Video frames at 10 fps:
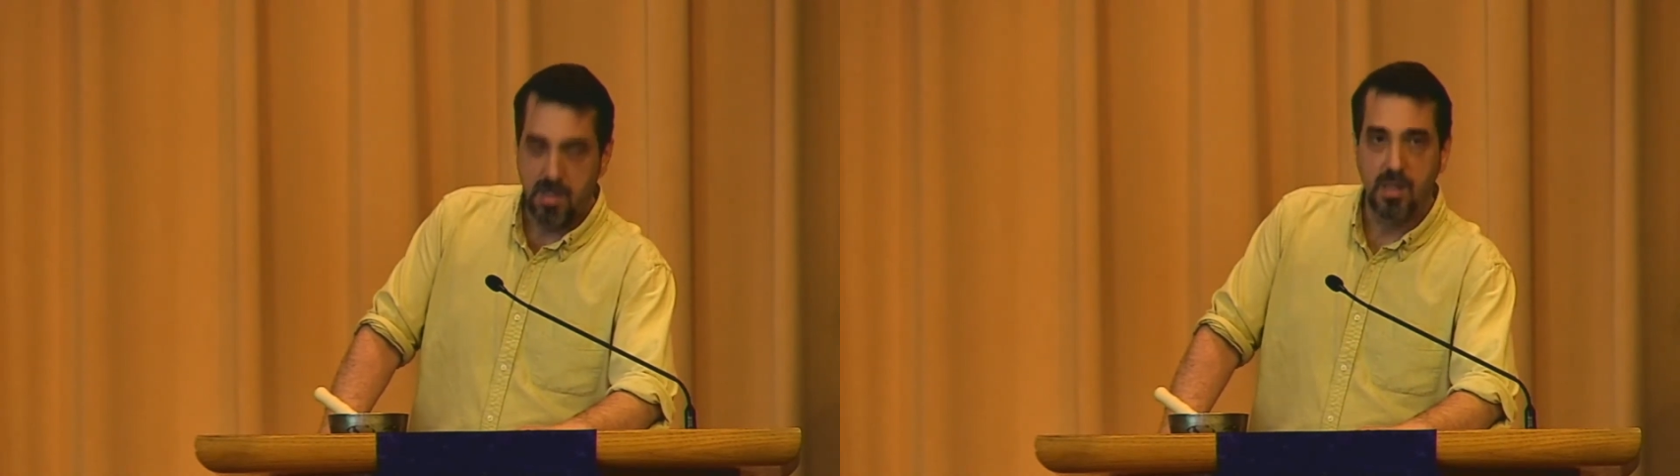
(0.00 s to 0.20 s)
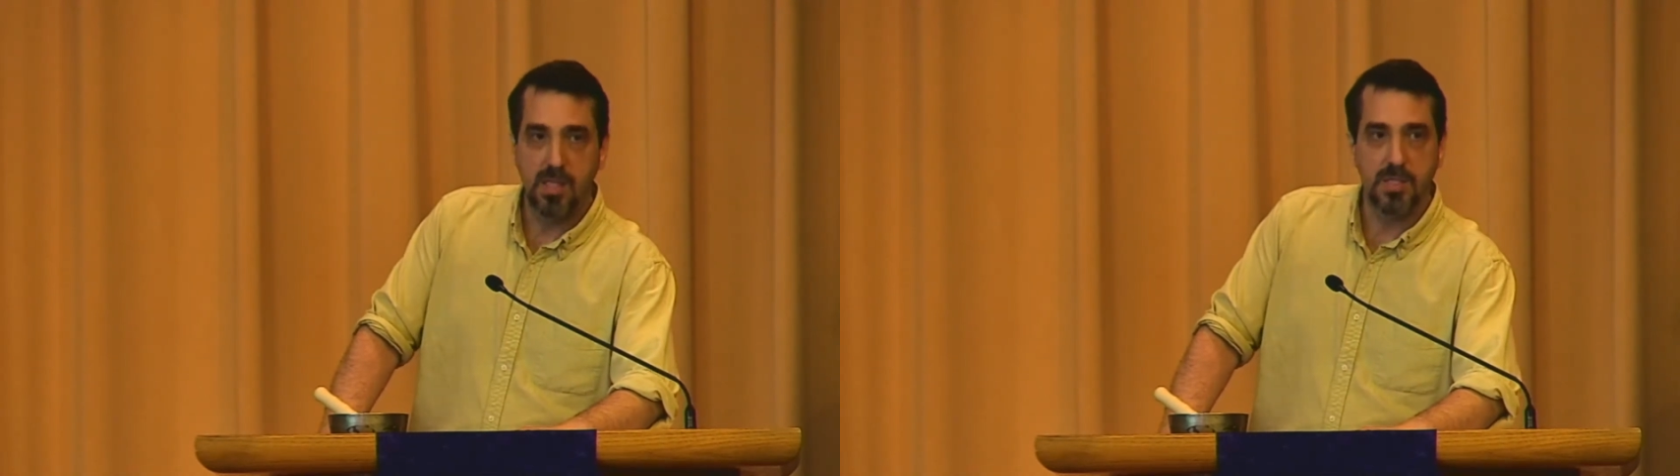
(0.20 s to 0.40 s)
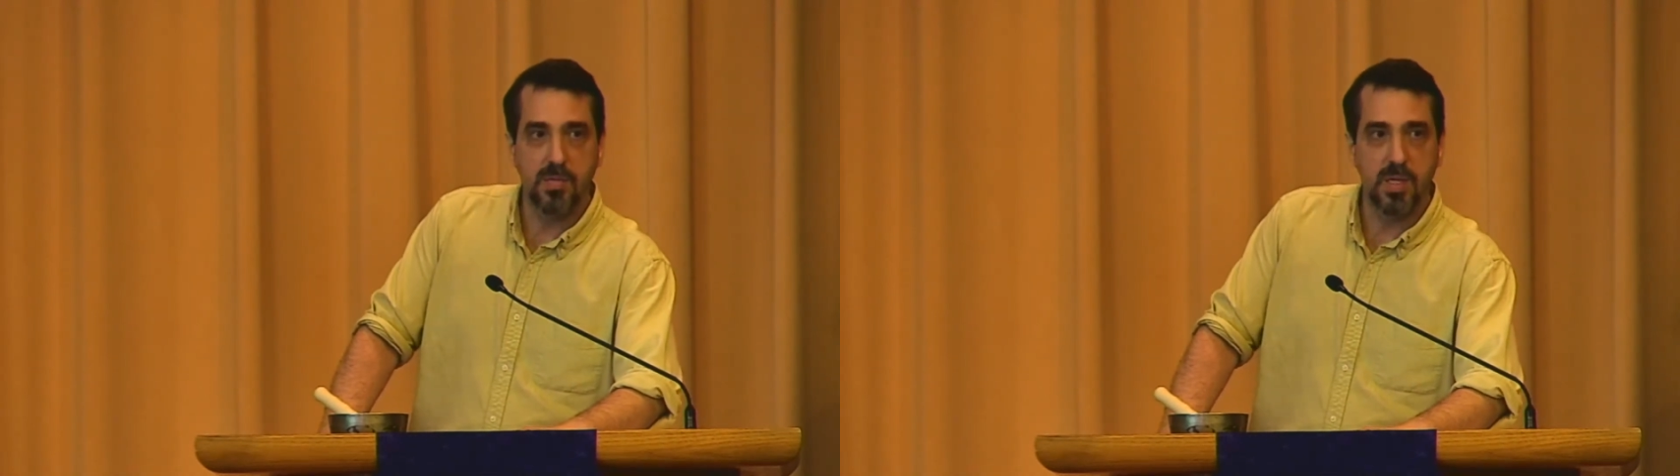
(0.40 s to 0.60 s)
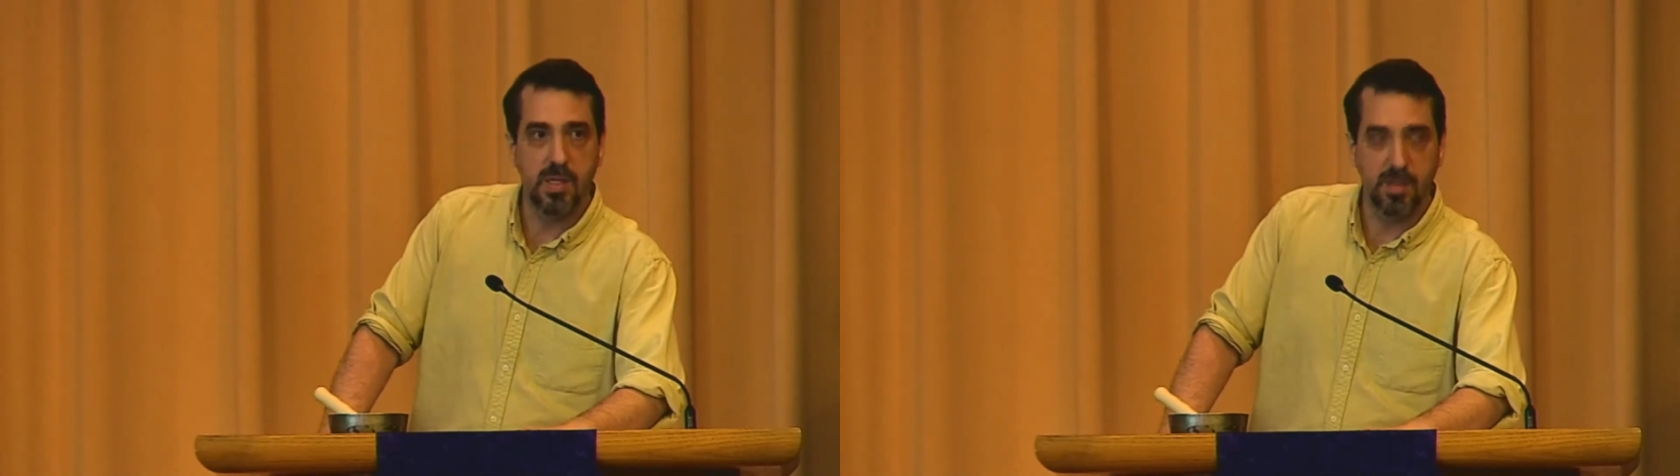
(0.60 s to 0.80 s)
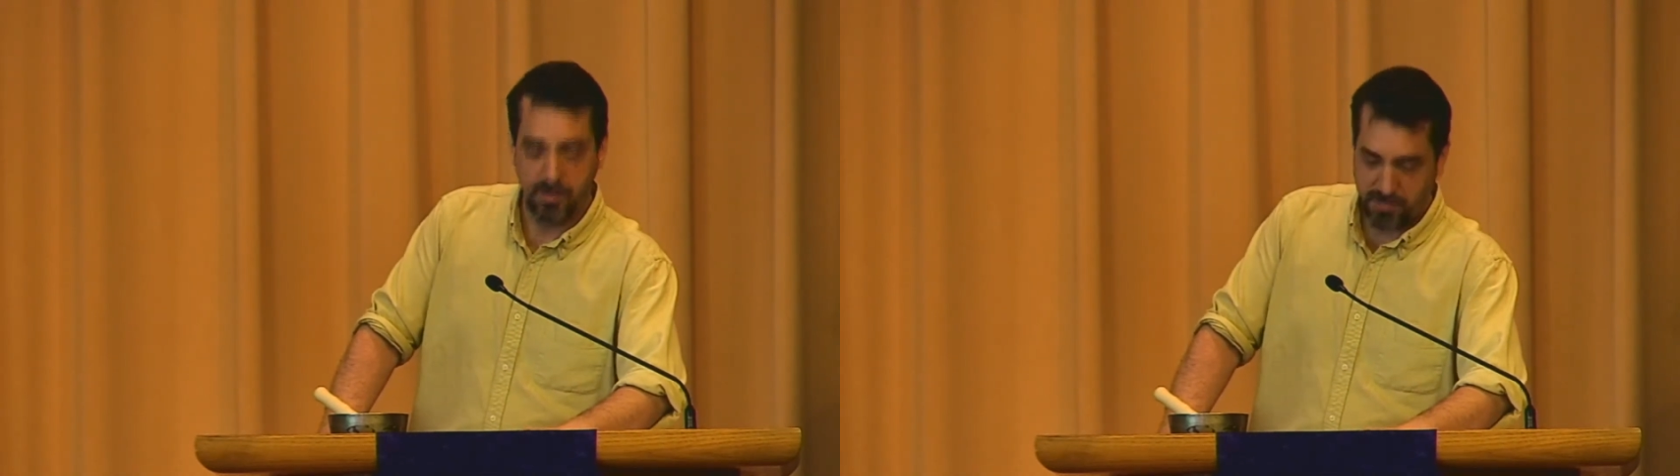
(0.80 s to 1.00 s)
Let's read a
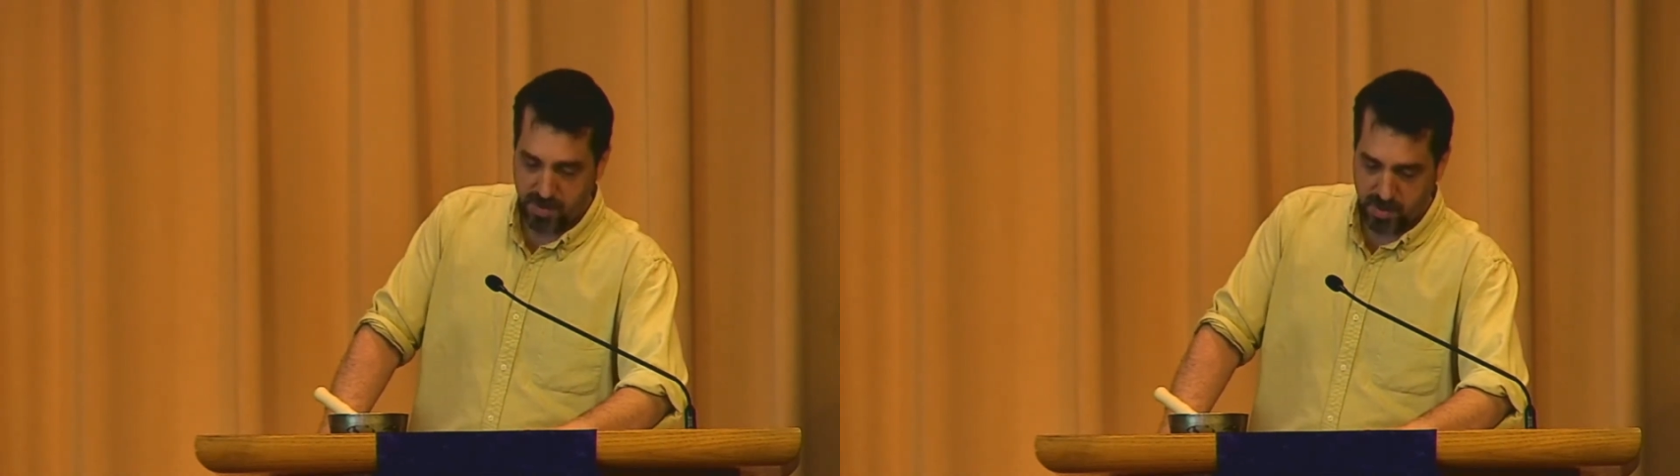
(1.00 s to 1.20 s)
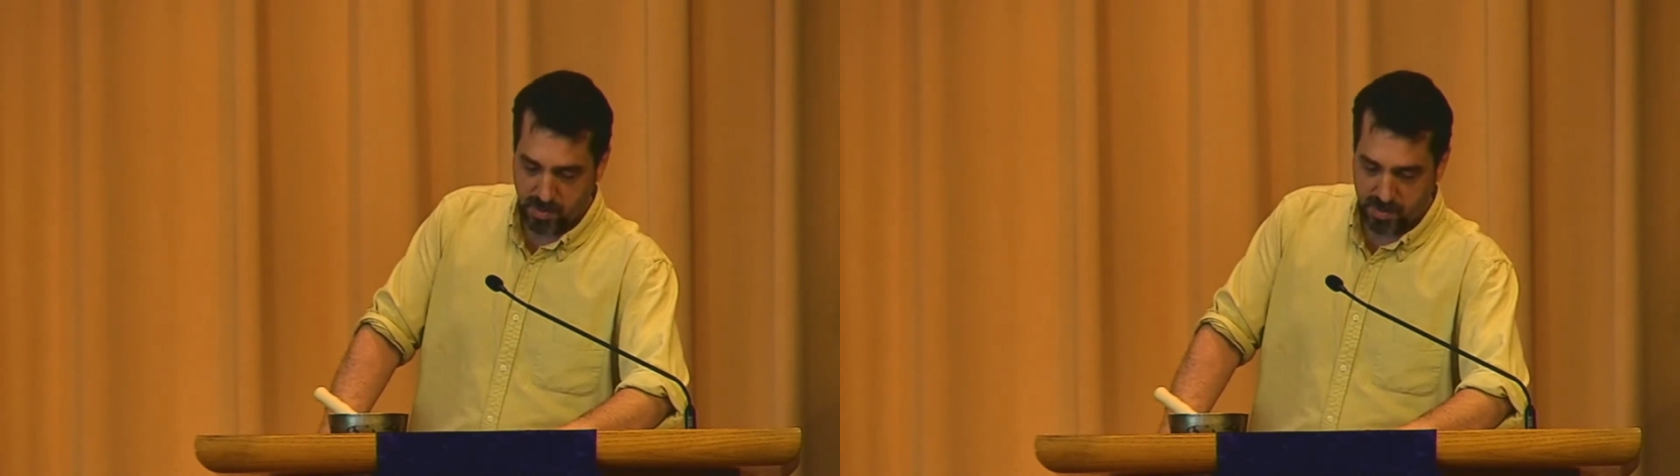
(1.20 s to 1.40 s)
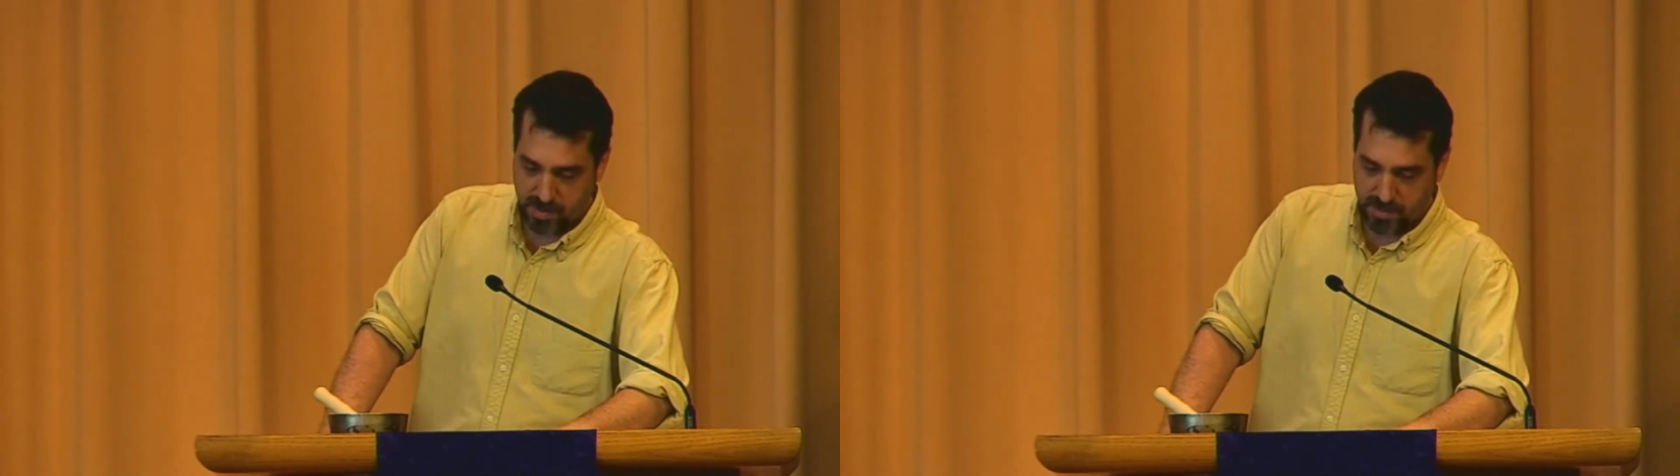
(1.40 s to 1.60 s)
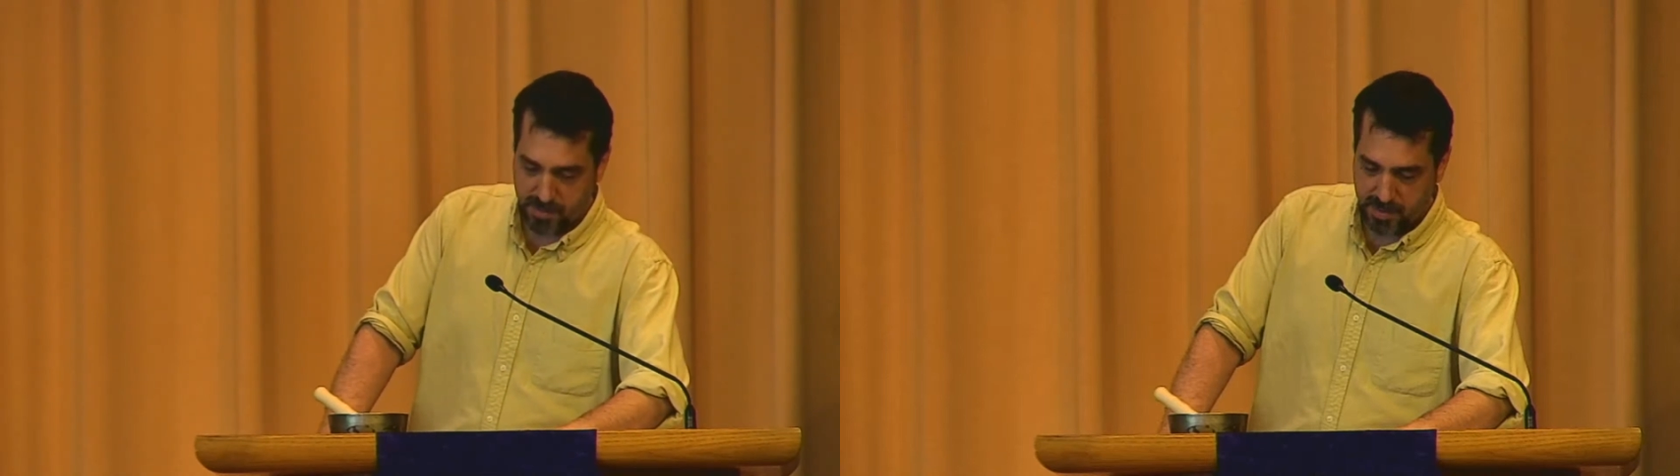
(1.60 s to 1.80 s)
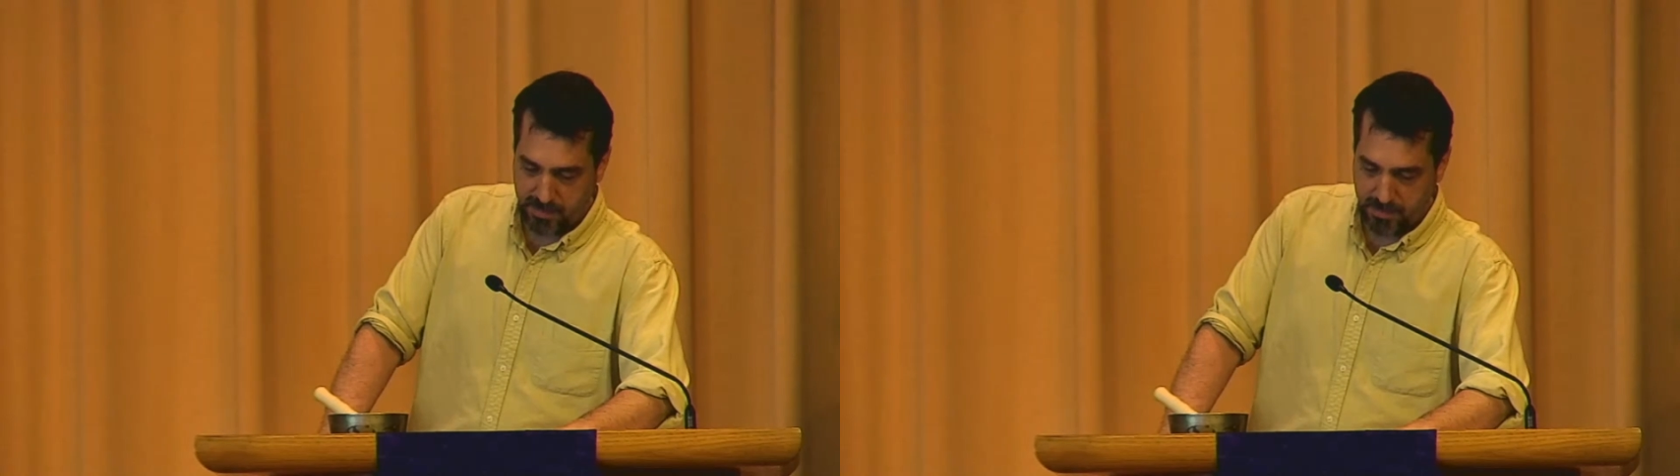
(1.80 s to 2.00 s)
little further with
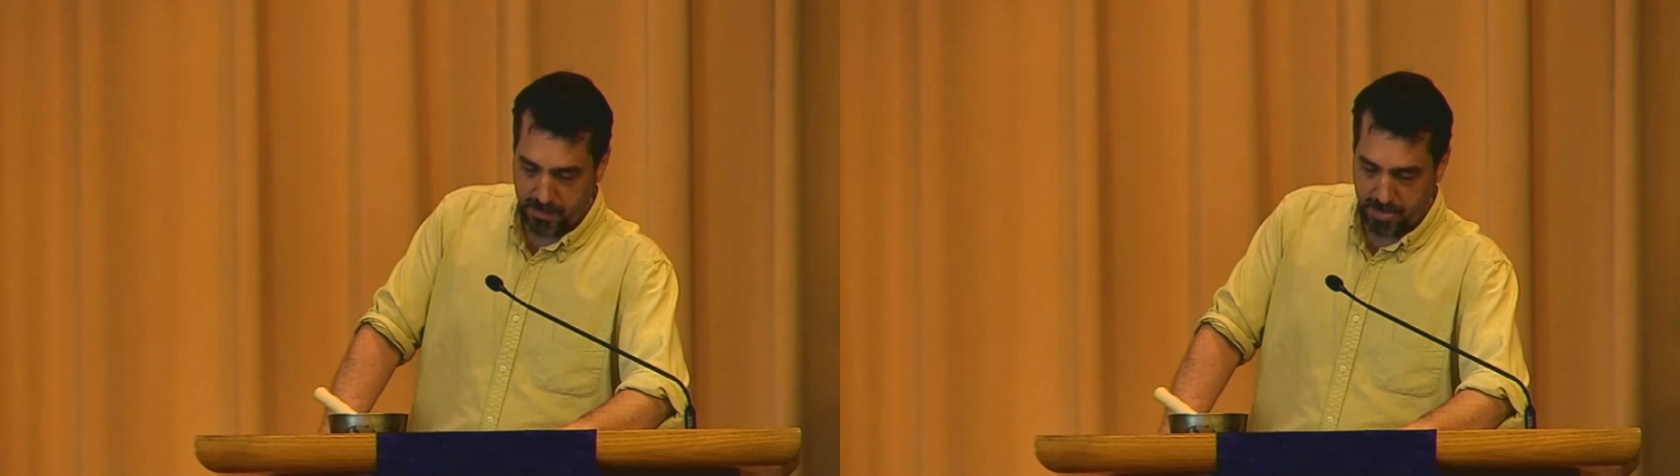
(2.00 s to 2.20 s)
Lemkin.